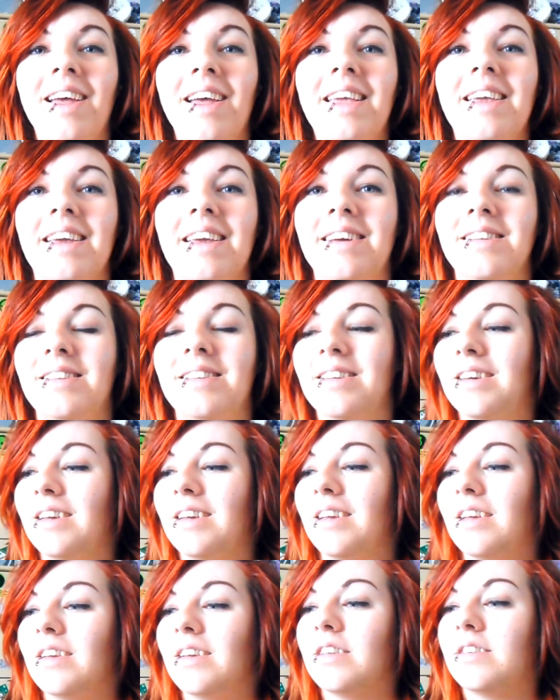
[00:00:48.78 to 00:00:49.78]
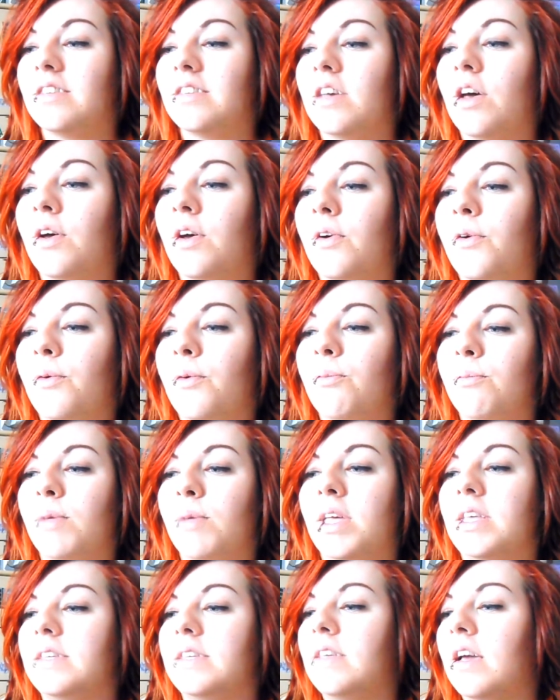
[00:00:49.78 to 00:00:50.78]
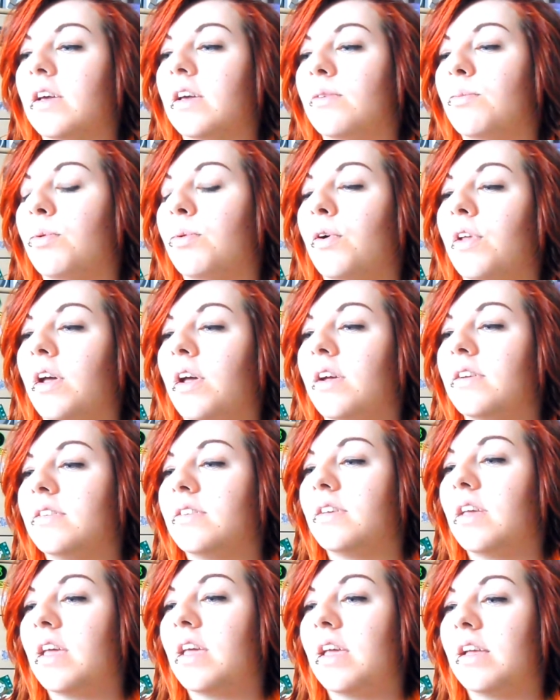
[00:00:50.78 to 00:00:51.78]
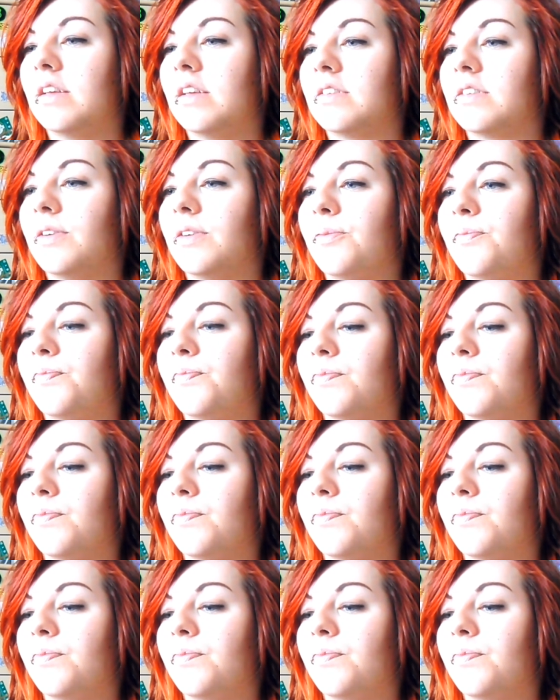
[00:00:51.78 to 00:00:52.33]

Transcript: like it. So my second product is